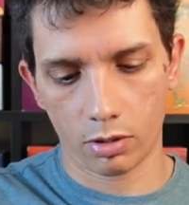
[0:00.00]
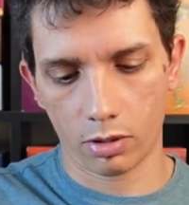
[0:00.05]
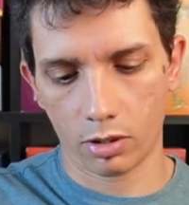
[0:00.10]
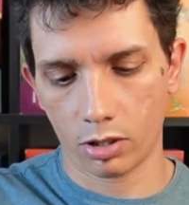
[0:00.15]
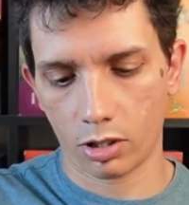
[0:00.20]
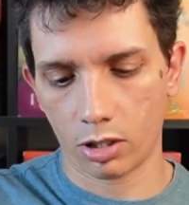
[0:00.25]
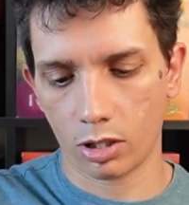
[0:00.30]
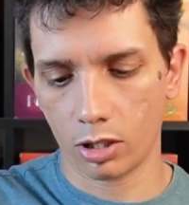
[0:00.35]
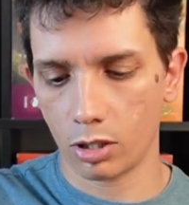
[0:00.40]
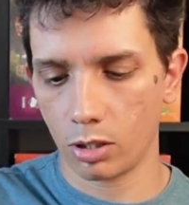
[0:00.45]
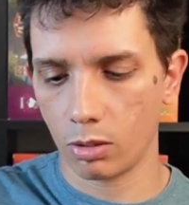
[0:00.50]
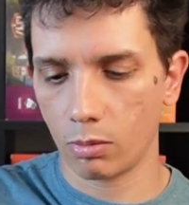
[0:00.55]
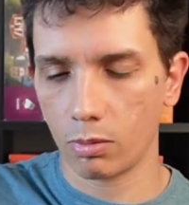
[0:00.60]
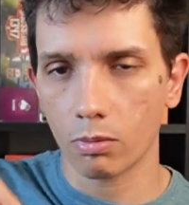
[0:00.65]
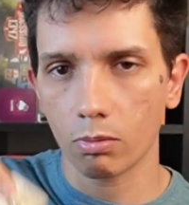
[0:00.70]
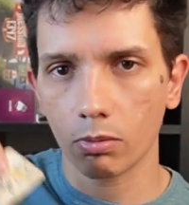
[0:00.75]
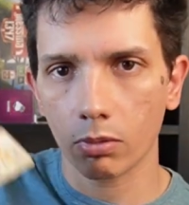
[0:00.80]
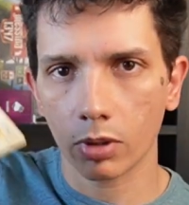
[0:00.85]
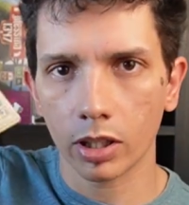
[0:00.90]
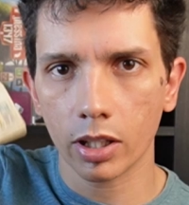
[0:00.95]

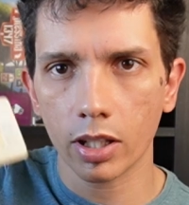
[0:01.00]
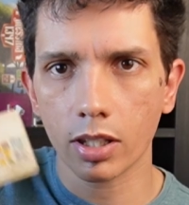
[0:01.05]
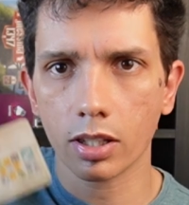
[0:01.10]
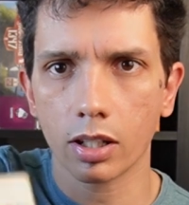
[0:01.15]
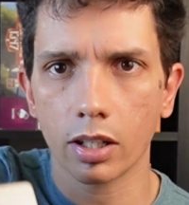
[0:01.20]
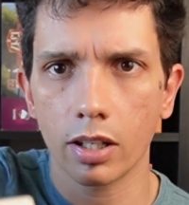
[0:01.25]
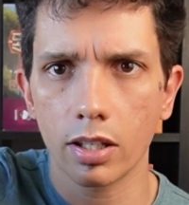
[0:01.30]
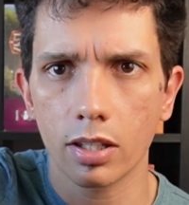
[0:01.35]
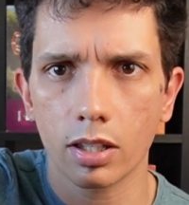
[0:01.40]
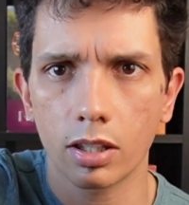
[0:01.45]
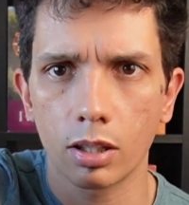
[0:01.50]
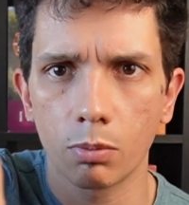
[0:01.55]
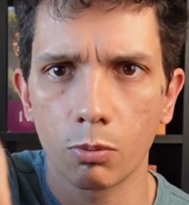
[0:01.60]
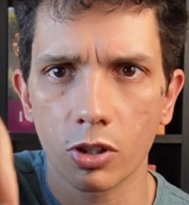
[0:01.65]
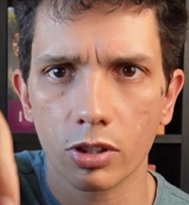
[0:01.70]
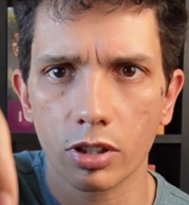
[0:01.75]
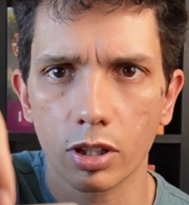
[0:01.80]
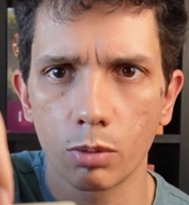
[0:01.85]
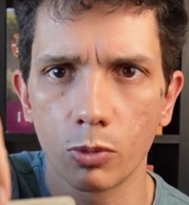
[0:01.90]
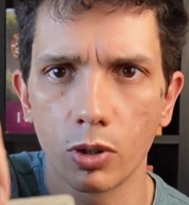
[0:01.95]
So in this case, the
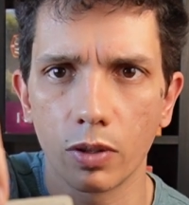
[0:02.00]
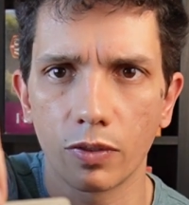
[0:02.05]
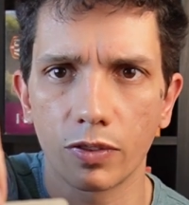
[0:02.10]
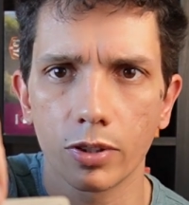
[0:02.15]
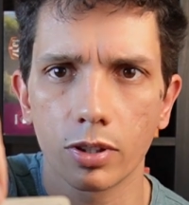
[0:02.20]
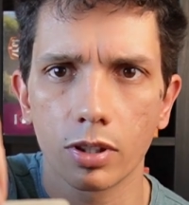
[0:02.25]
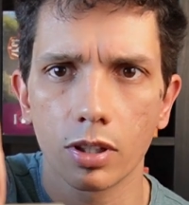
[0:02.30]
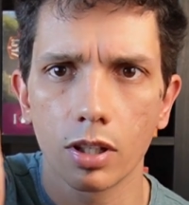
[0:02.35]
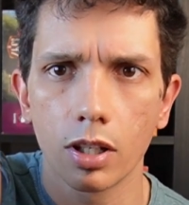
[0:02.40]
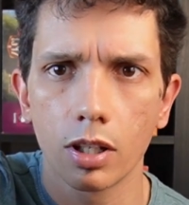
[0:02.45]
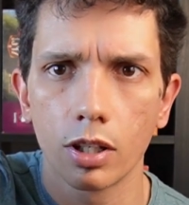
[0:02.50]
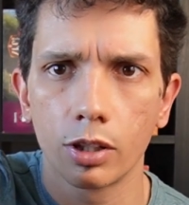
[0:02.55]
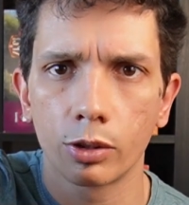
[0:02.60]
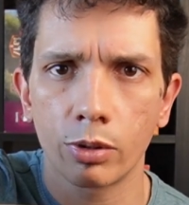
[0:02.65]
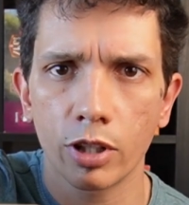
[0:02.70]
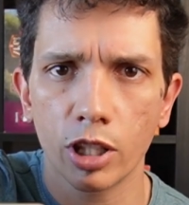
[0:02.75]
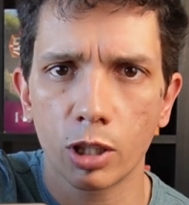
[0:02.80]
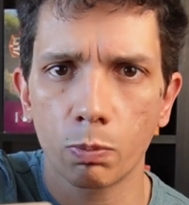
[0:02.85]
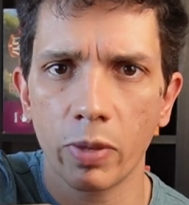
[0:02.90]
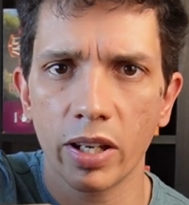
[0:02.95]
monster moves
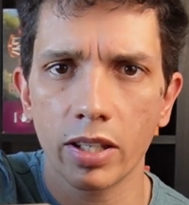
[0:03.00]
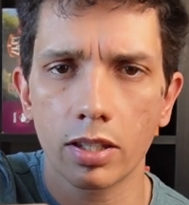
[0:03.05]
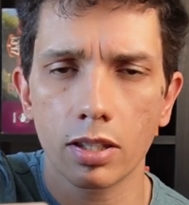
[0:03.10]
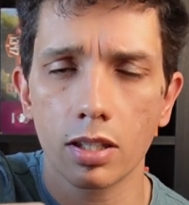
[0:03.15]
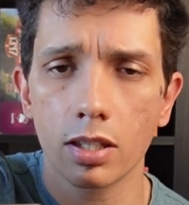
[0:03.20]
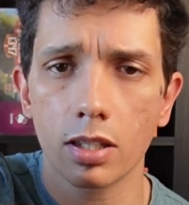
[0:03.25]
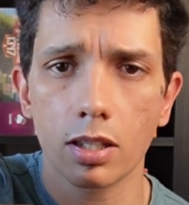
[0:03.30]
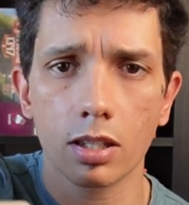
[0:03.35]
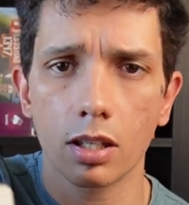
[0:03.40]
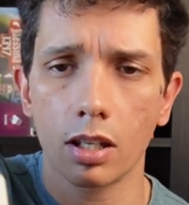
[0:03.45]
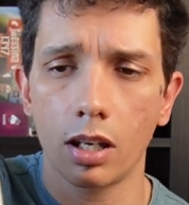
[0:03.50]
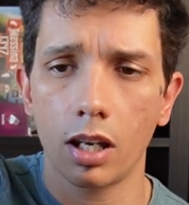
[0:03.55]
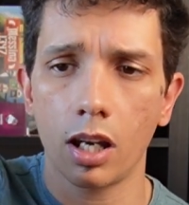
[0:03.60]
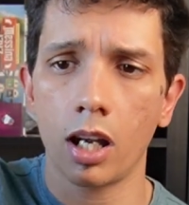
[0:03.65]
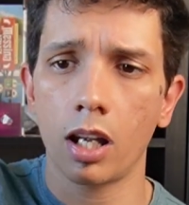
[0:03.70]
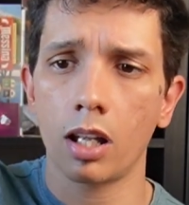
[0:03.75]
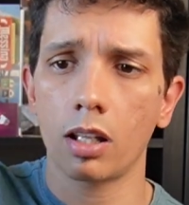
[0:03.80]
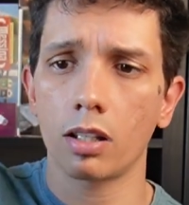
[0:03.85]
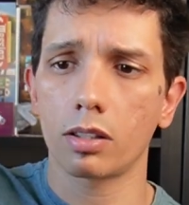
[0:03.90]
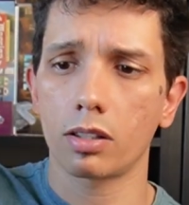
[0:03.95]
3 spaces
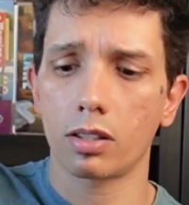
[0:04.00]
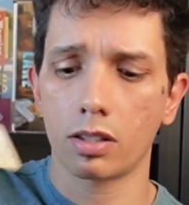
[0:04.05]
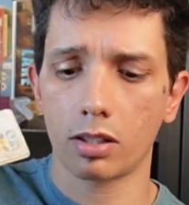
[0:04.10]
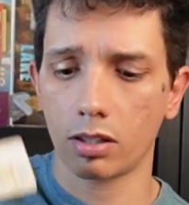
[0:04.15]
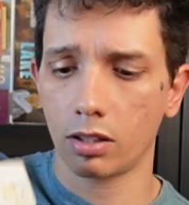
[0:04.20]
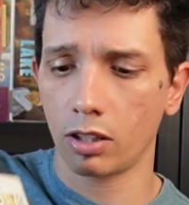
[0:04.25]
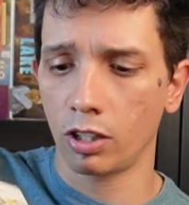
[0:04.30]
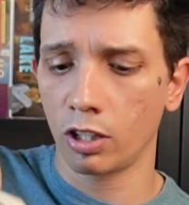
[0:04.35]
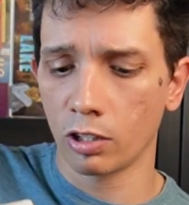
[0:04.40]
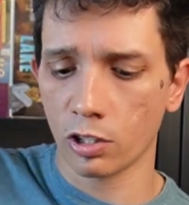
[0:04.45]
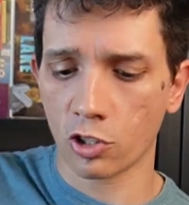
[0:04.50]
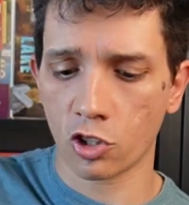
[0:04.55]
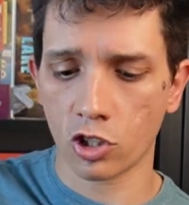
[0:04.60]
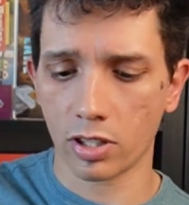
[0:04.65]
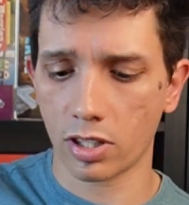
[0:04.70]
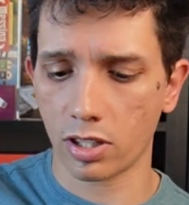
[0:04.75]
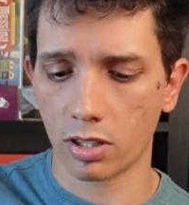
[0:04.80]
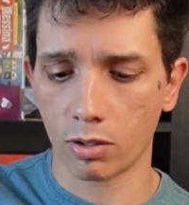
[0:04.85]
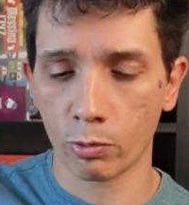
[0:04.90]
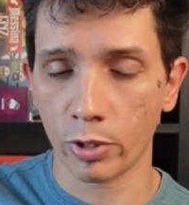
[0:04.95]
and it'll
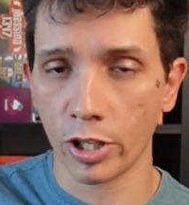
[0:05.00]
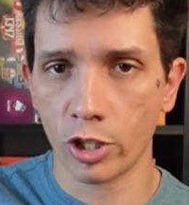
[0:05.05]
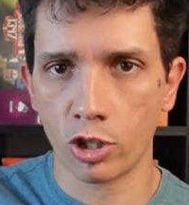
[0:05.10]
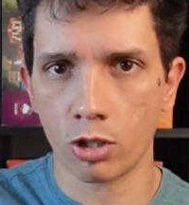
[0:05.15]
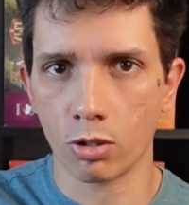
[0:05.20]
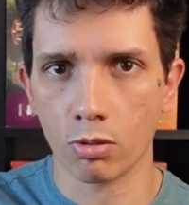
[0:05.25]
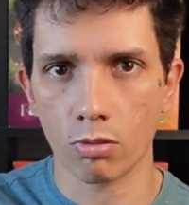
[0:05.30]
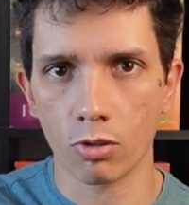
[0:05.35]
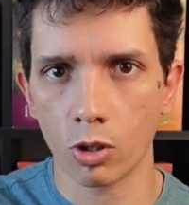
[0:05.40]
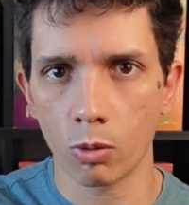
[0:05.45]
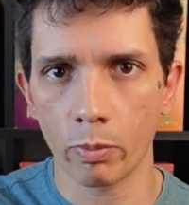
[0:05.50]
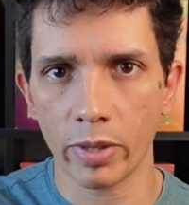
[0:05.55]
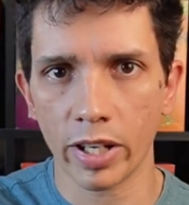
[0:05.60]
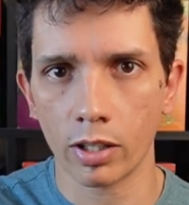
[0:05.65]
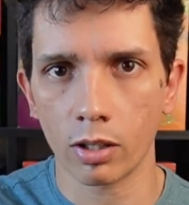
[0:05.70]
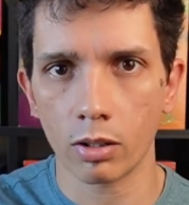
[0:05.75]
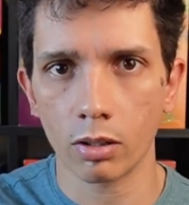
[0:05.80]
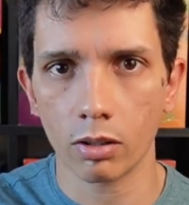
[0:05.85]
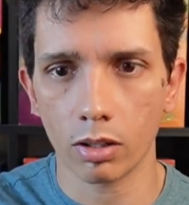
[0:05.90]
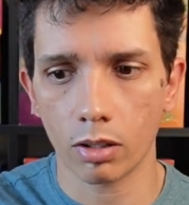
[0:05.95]
just reach you, no
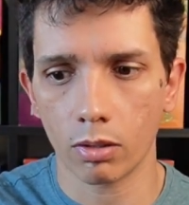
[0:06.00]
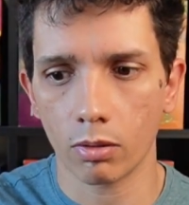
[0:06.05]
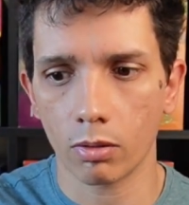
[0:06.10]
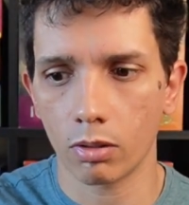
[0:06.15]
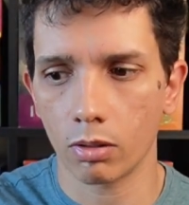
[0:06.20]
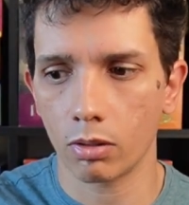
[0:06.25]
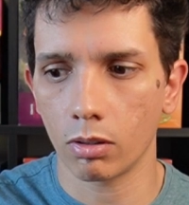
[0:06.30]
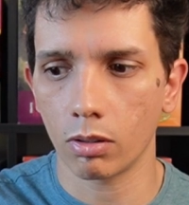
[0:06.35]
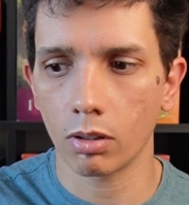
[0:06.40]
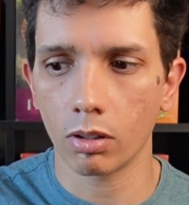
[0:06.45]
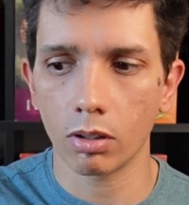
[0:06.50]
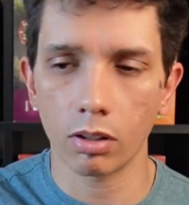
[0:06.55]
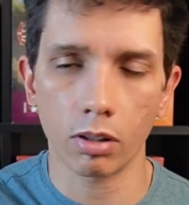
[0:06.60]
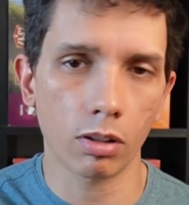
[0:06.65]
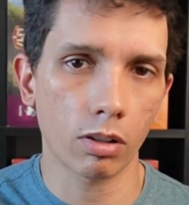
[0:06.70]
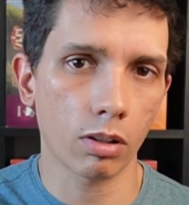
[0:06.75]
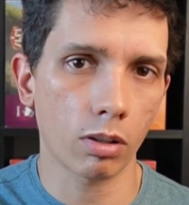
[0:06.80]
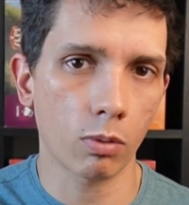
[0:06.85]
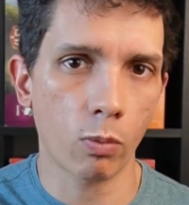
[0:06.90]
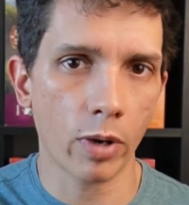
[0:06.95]
matter
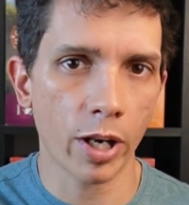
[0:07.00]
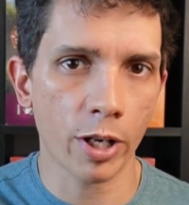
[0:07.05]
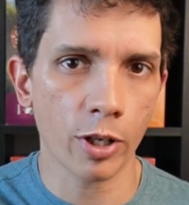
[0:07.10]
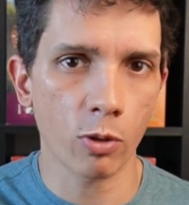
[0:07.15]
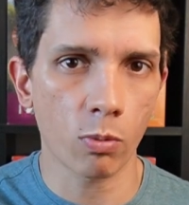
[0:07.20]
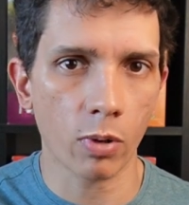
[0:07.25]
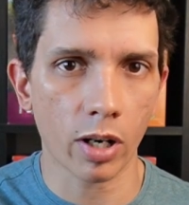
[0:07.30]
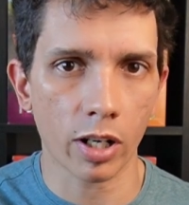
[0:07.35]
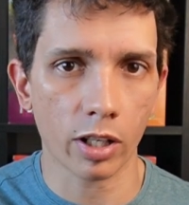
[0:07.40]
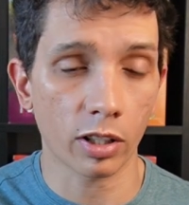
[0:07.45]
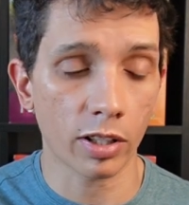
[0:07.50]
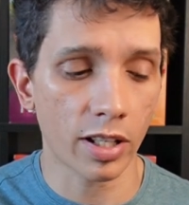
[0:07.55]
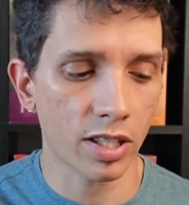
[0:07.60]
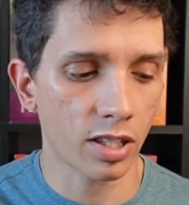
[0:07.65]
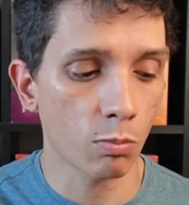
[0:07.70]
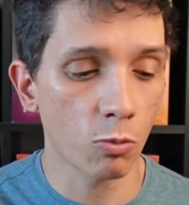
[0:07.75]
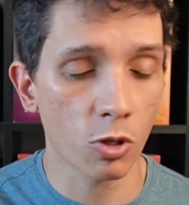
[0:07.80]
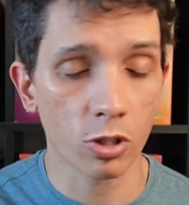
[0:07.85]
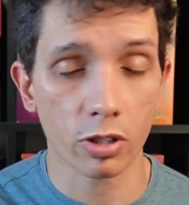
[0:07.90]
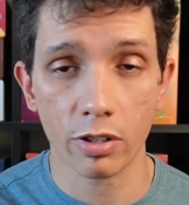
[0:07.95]
where you are, unless
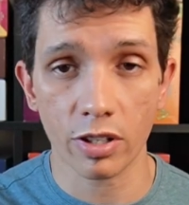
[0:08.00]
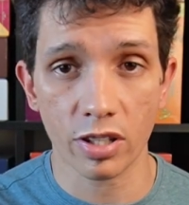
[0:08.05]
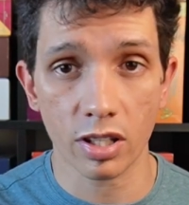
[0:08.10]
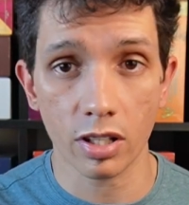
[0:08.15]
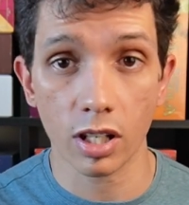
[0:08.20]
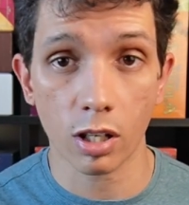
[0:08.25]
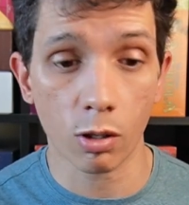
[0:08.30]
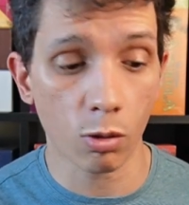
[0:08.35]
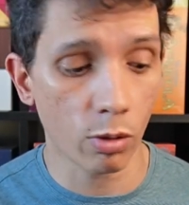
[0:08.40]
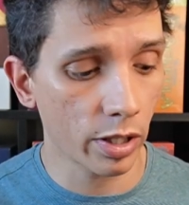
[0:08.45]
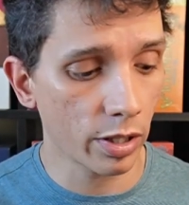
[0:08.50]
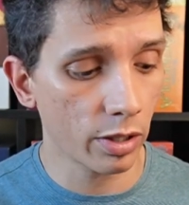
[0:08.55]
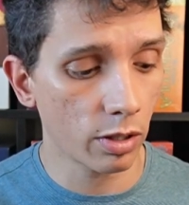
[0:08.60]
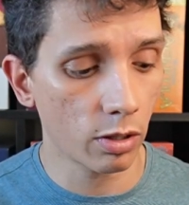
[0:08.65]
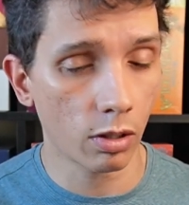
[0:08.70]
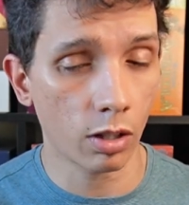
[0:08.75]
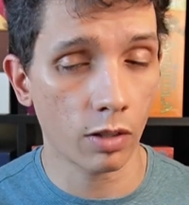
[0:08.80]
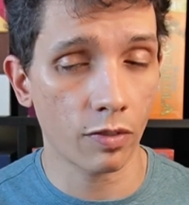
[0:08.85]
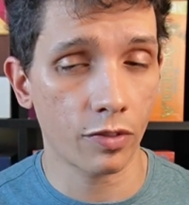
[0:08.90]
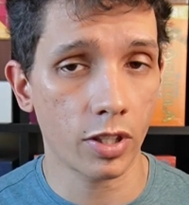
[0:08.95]
the monster is in a corner
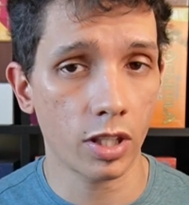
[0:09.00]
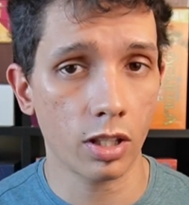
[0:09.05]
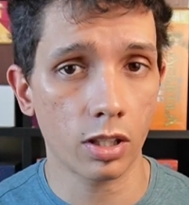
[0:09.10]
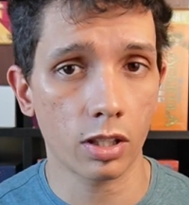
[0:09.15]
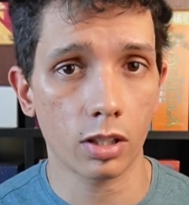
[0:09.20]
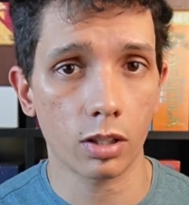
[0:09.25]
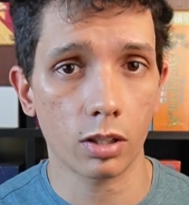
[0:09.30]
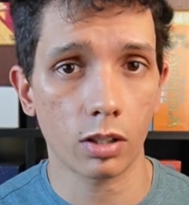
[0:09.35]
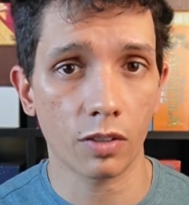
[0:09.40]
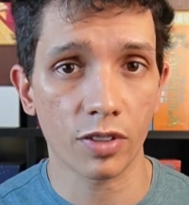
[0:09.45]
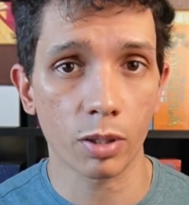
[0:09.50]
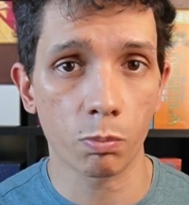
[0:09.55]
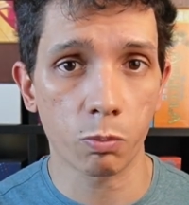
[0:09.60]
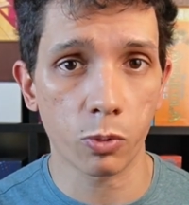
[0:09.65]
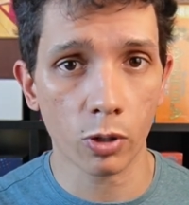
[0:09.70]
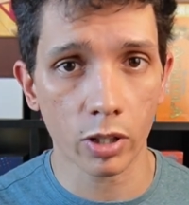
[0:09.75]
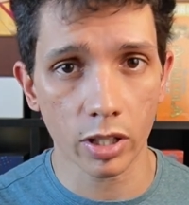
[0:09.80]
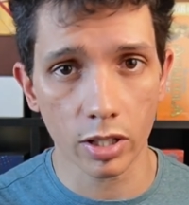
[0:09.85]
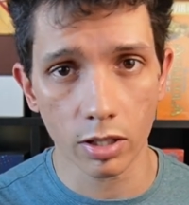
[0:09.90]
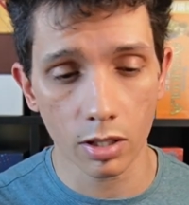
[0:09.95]
of the
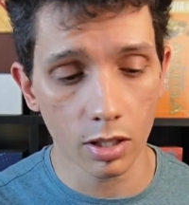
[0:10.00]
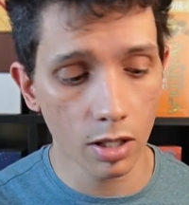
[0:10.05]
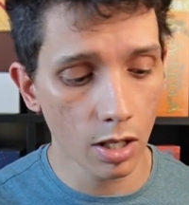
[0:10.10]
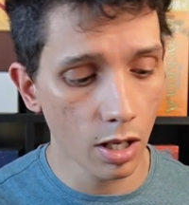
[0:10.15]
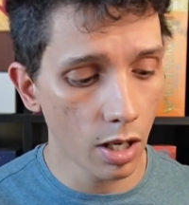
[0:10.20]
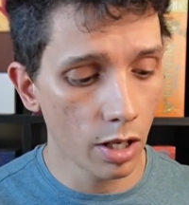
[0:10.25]
board.